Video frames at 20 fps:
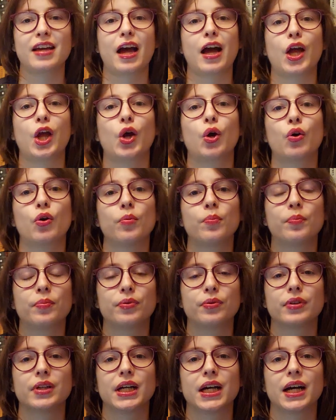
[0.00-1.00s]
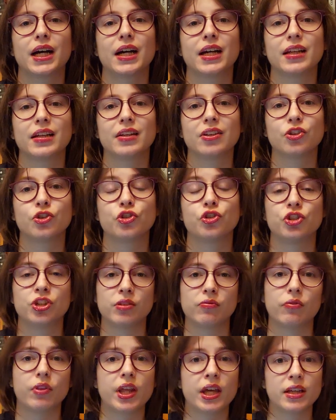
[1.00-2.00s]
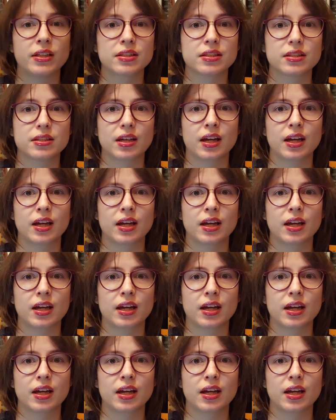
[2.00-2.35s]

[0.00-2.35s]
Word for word: I hope I achieved that.